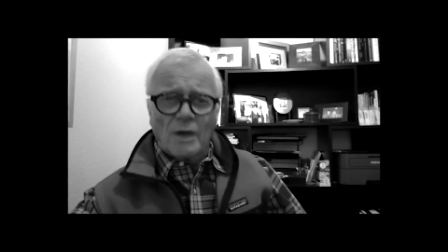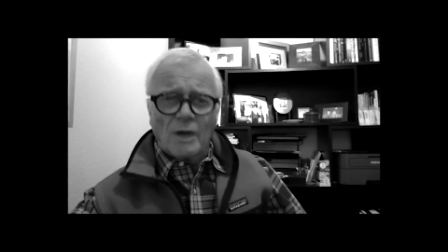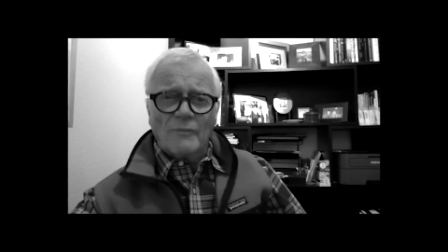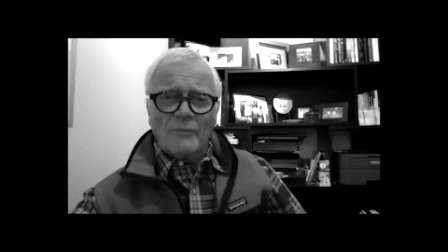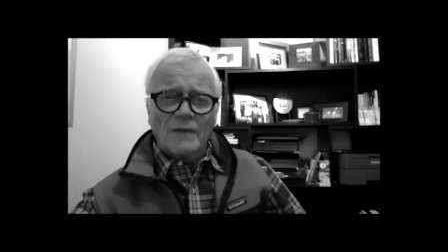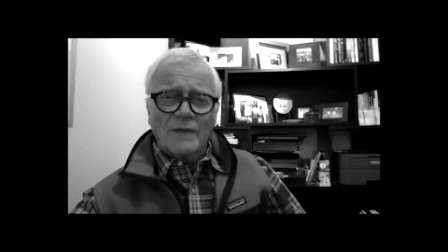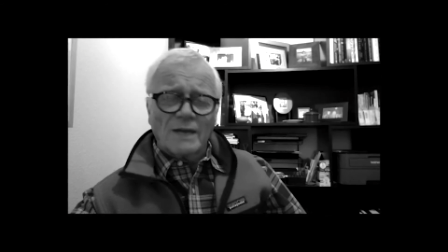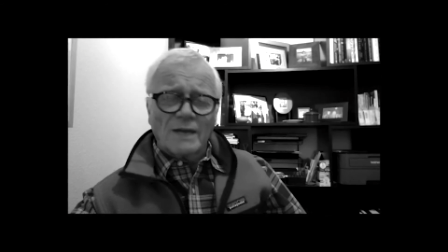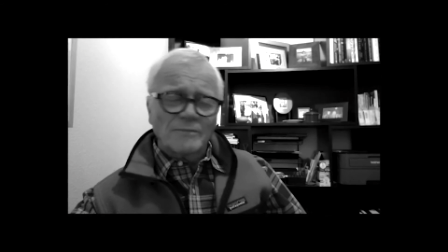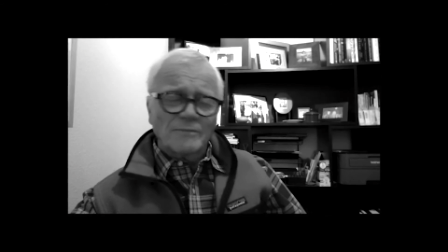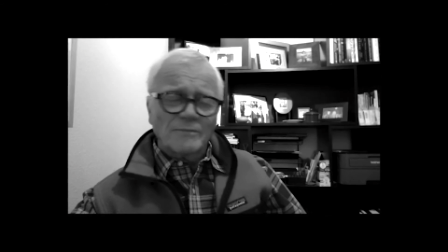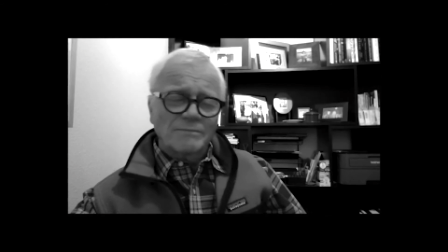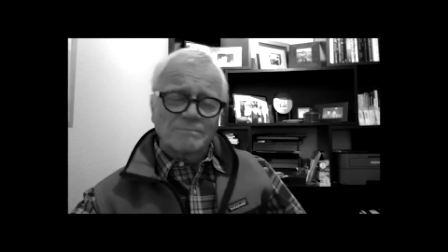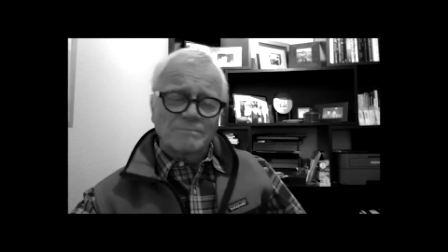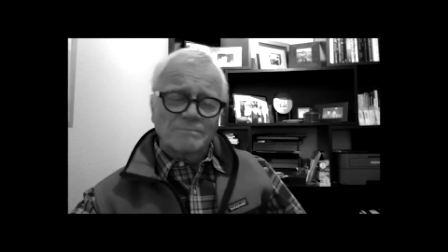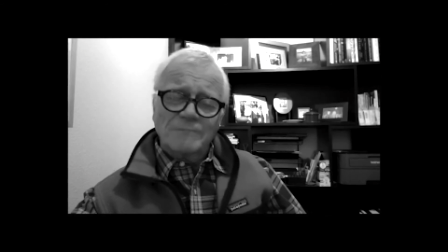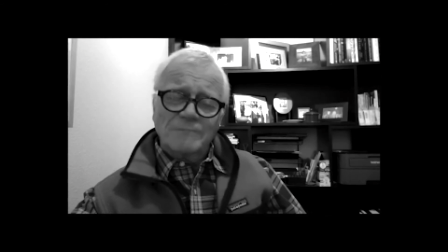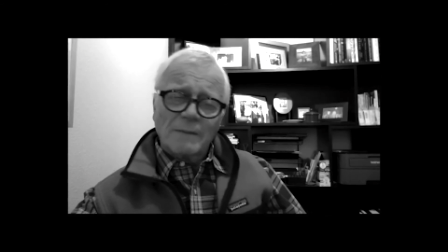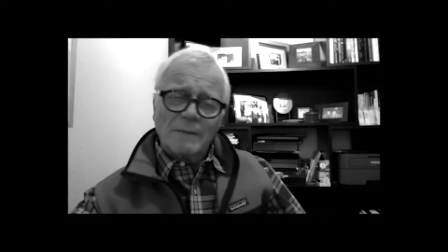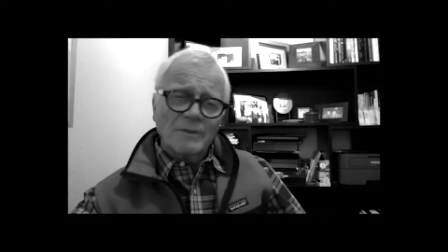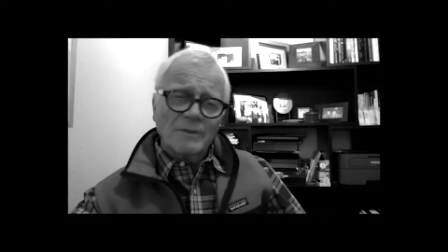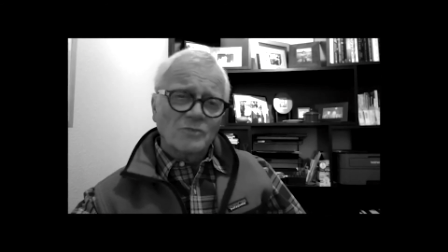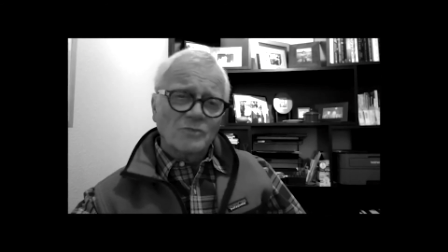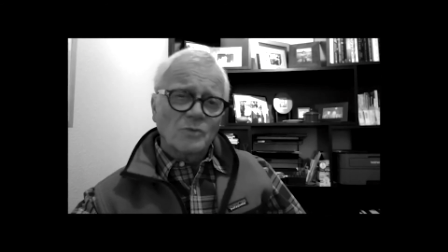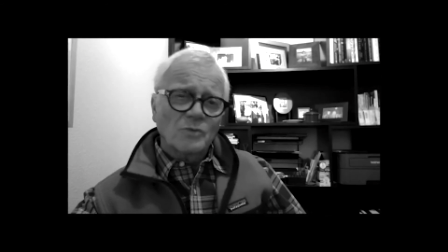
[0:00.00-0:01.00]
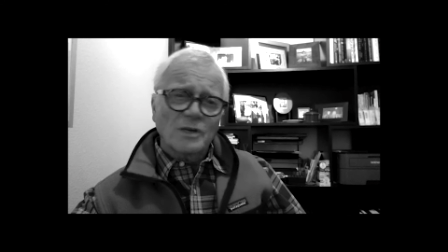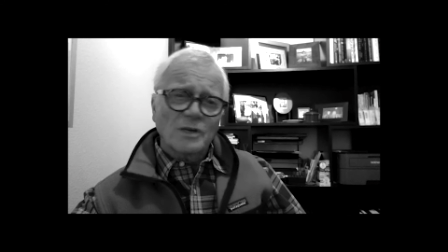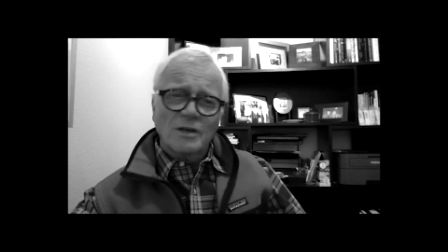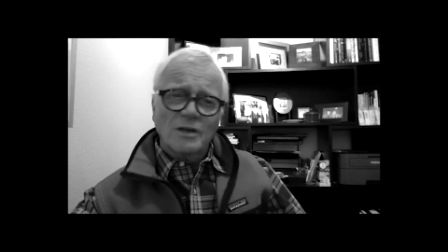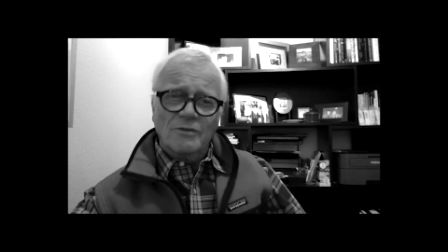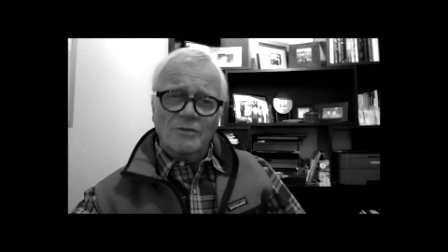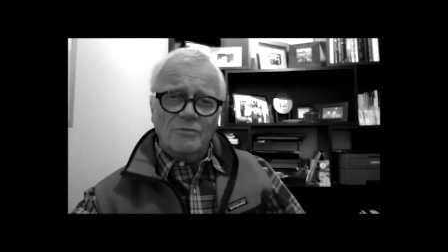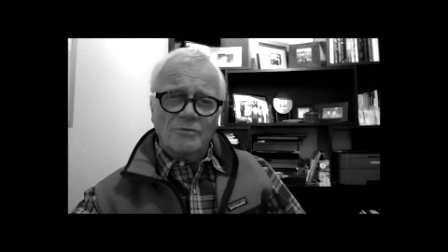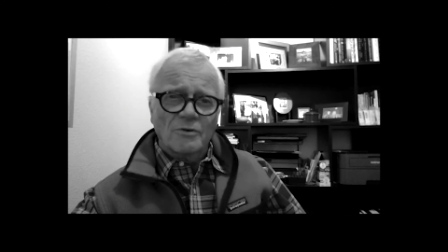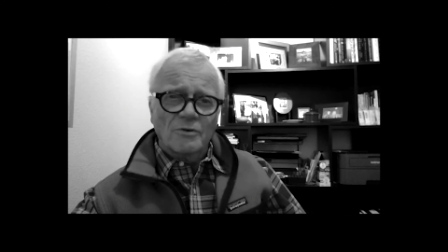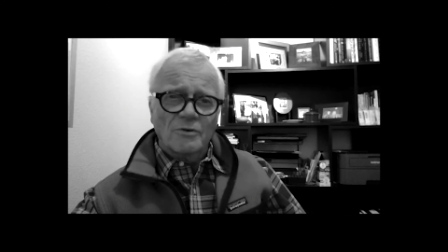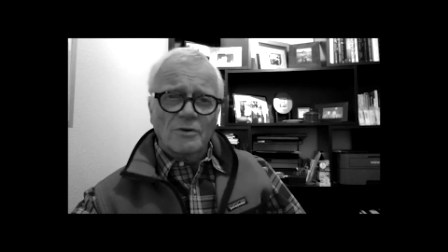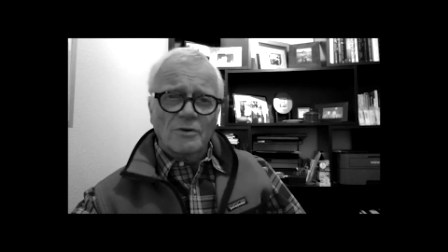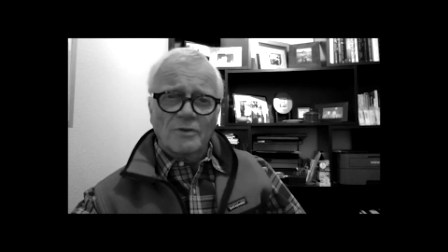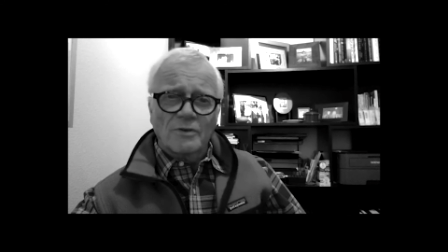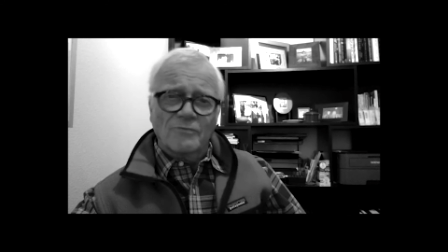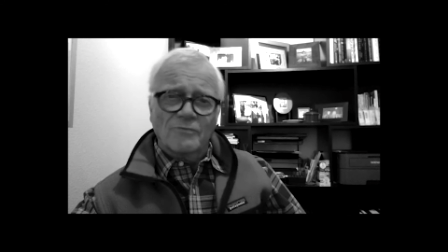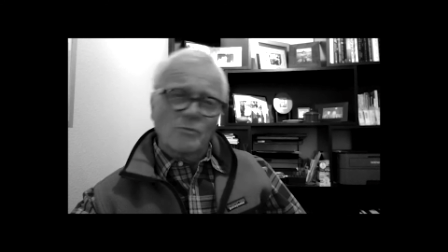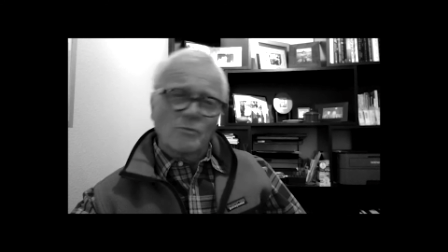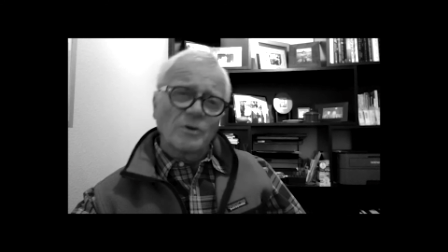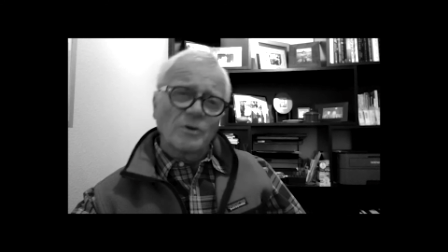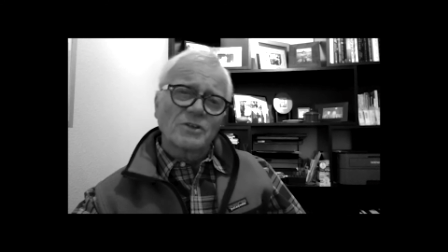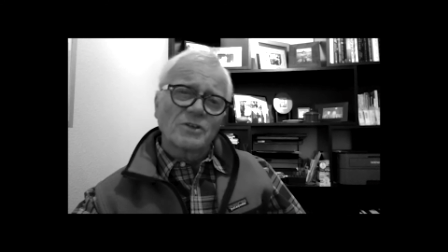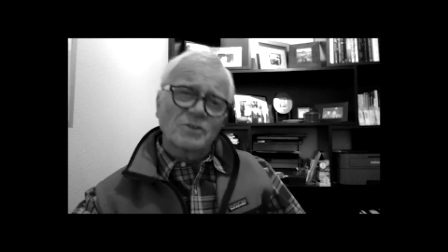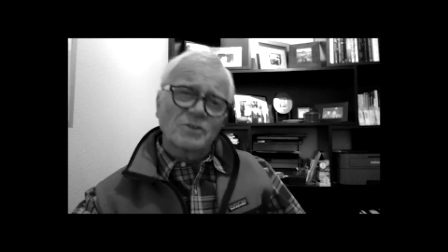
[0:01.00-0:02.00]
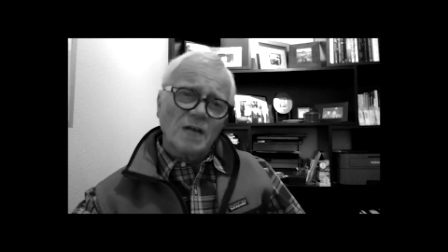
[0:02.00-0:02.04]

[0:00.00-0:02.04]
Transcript: I've got probably 20 or 30 or 40